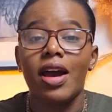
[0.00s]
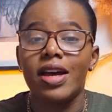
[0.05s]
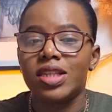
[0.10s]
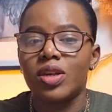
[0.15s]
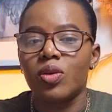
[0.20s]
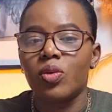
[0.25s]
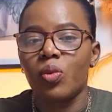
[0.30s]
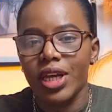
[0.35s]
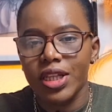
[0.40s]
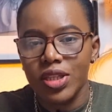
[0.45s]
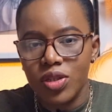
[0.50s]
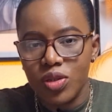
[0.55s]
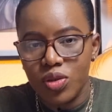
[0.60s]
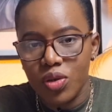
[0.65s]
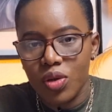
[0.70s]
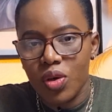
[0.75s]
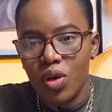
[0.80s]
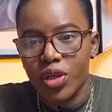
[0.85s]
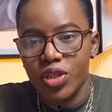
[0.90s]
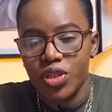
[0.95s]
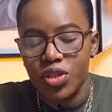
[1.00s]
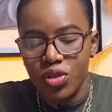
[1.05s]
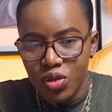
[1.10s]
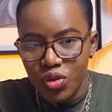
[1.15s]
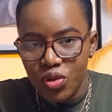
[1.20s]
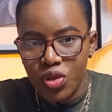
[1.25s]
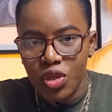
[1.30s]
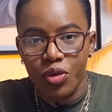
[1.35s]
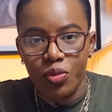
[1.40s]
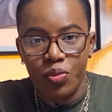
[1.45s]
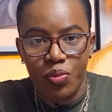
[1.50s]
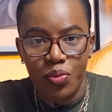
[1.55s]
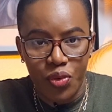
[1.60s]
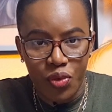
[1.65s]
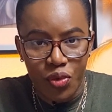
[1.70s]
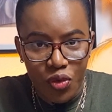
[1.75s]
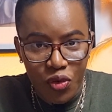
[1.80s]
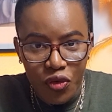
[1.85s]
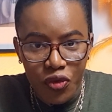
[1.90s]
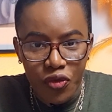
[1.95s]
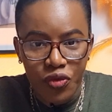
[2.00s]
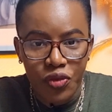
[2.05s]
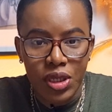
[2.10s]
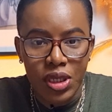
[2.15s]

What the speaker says: as a way to continue to improve